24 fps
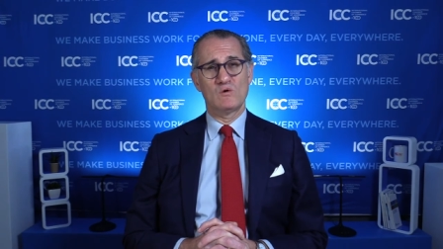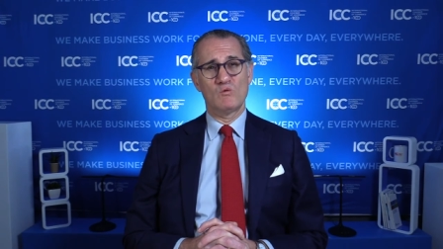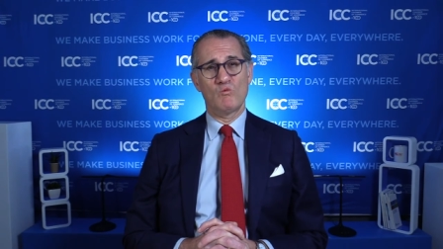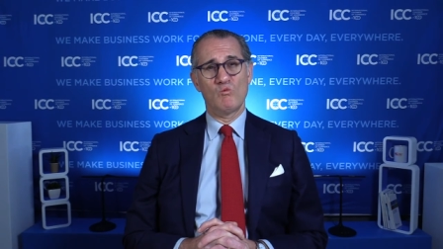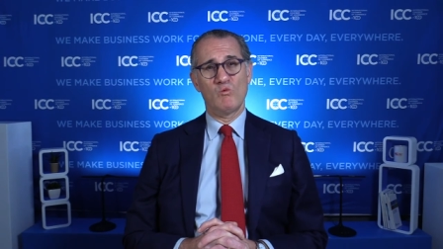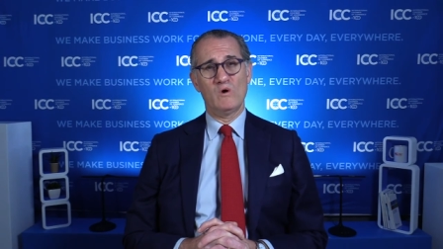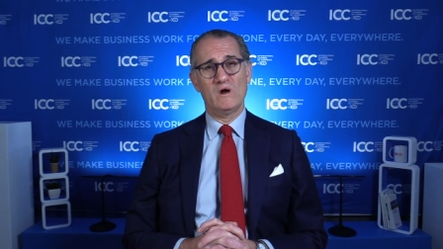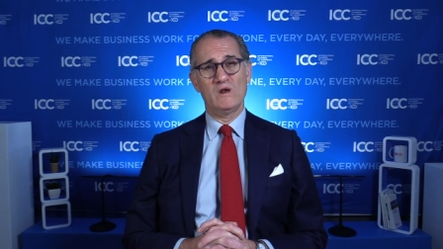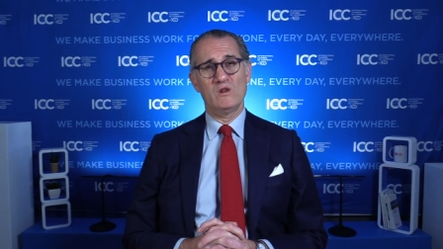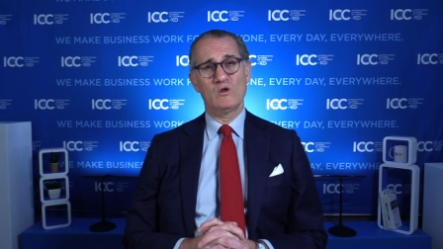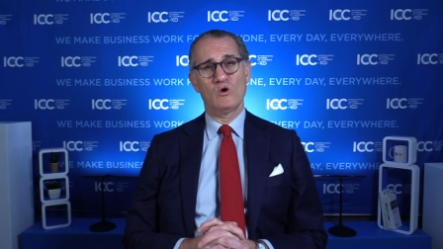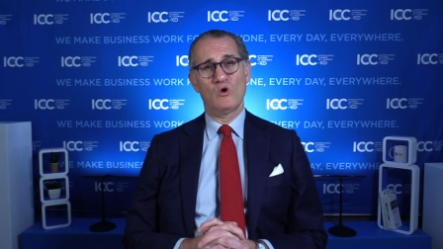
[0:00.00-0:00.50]

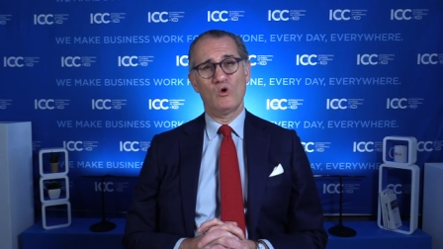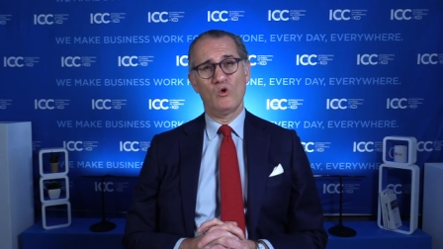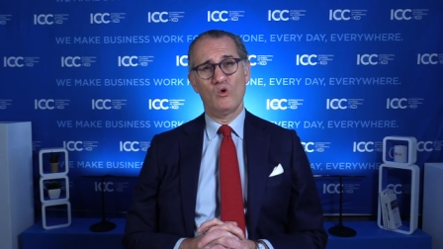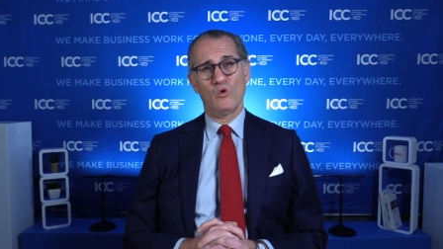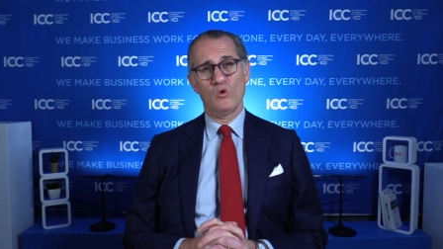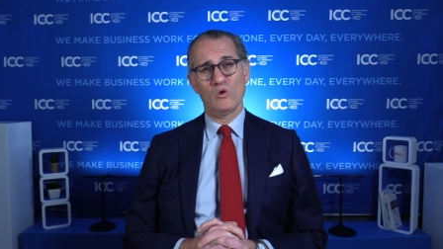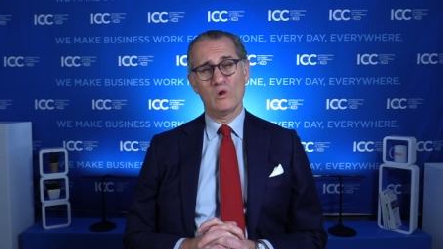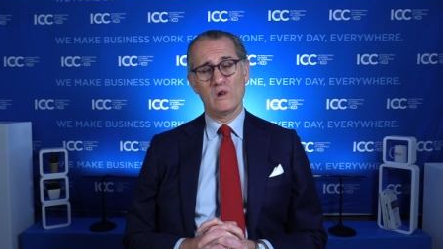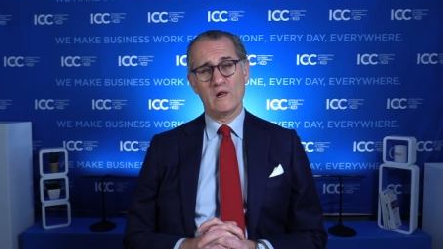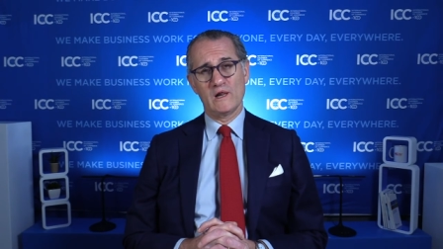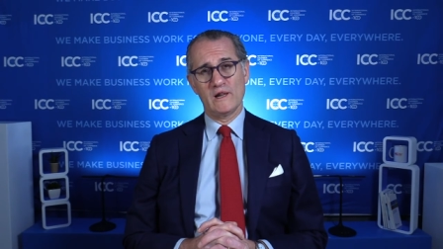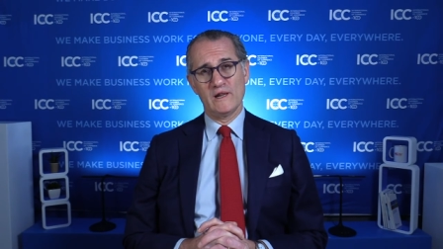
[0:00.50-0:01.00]
when
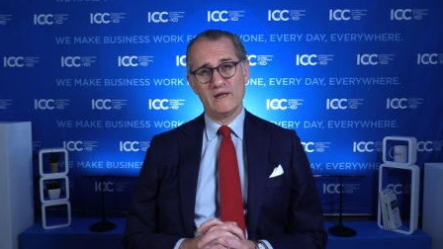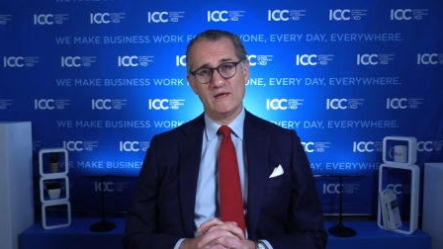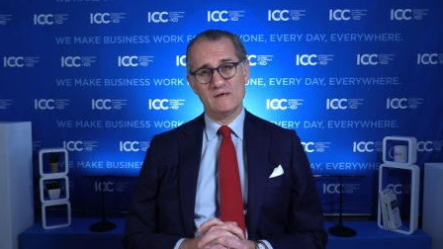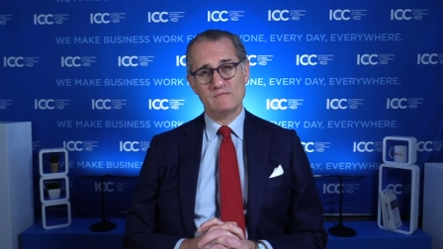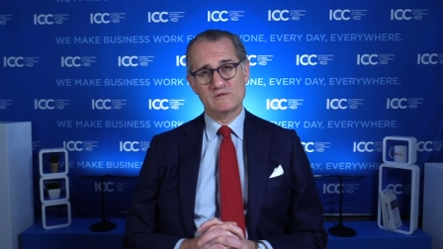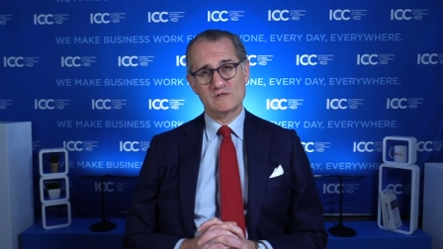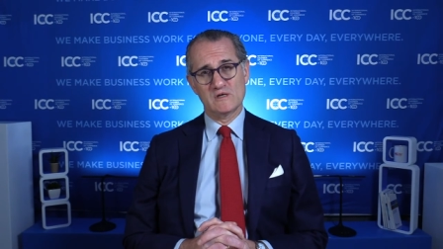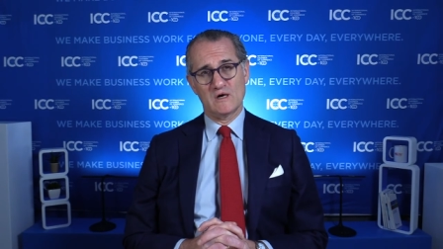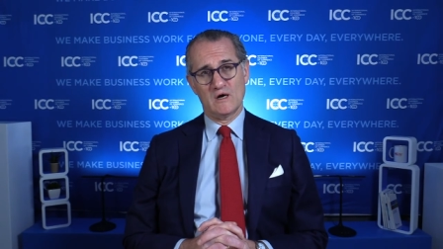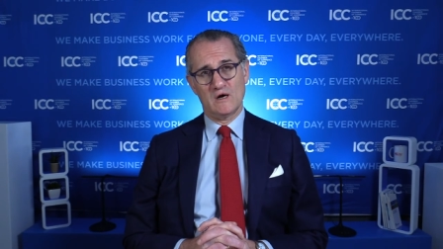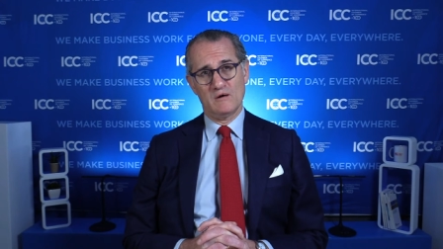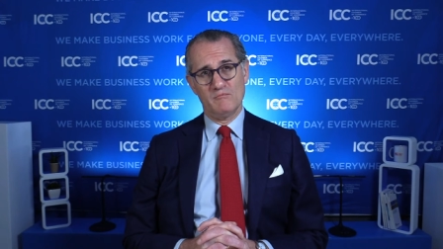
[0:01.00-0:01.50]
all
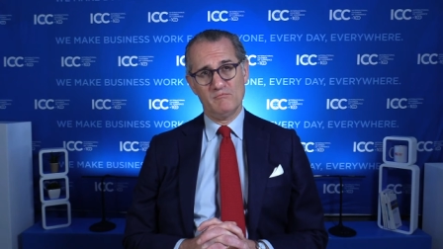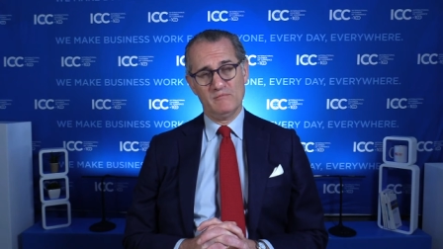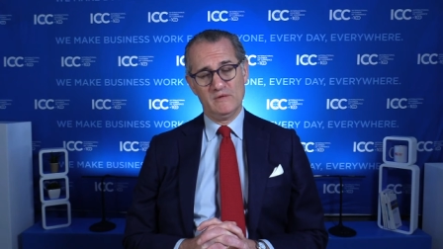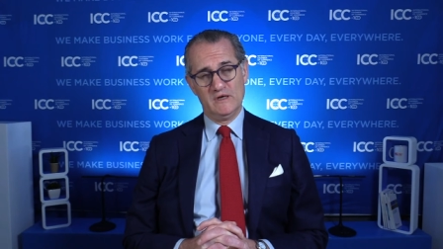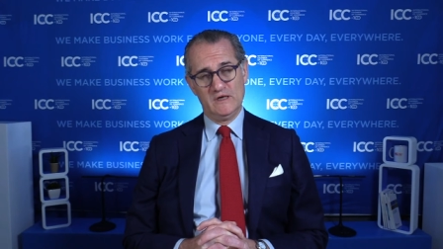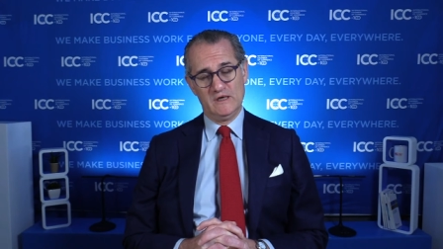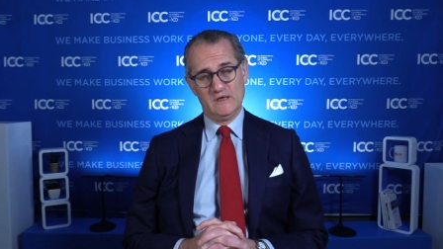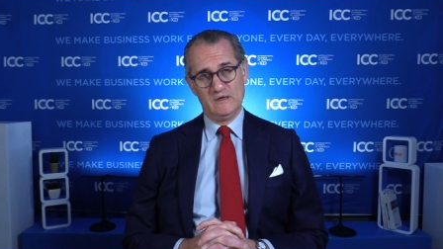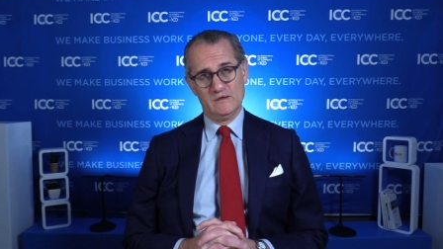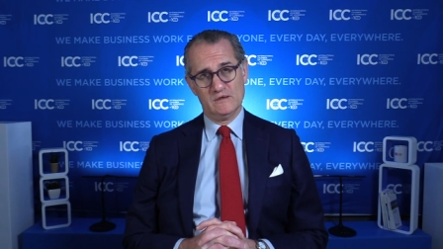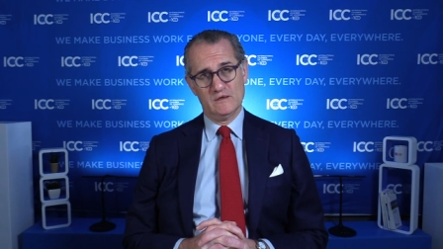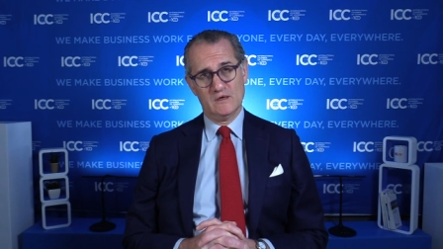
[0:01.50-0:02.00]
claims are
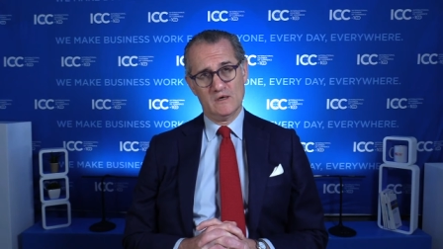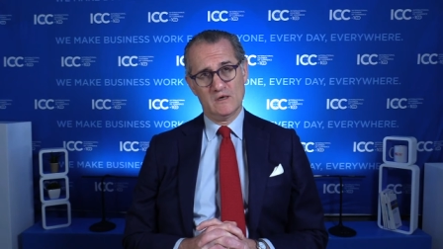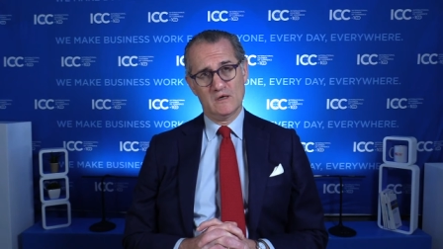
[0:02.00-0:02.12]
made